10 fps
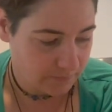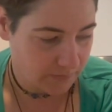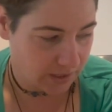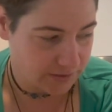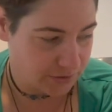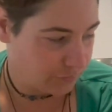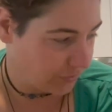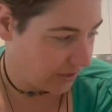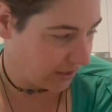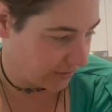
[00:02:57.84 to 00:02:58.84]
I do
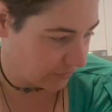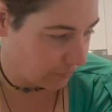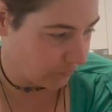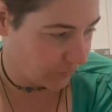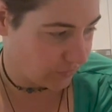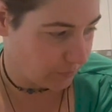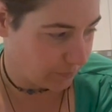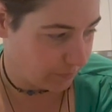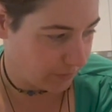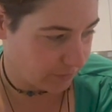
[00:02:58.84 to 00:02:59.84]
feel like some of it's a
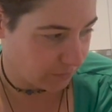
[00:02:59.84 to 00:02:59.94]
bit